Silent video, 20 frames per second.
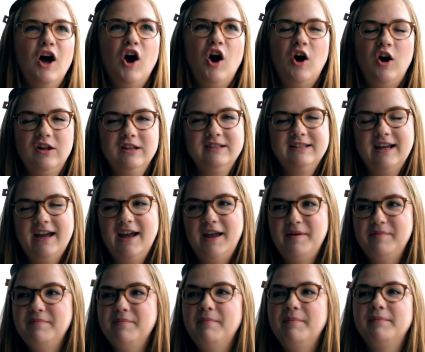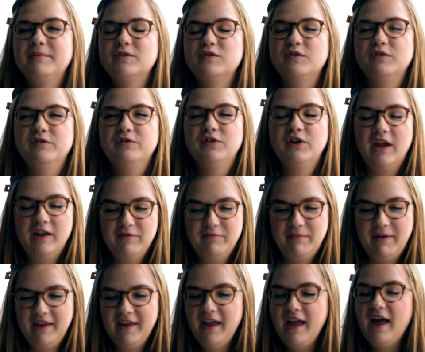all the time, so forgive
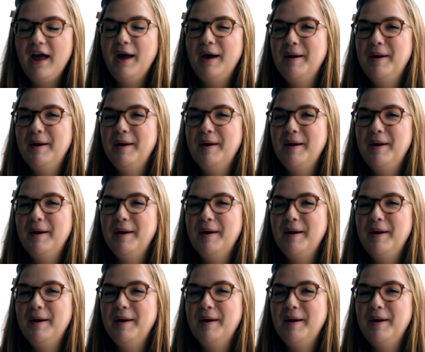me.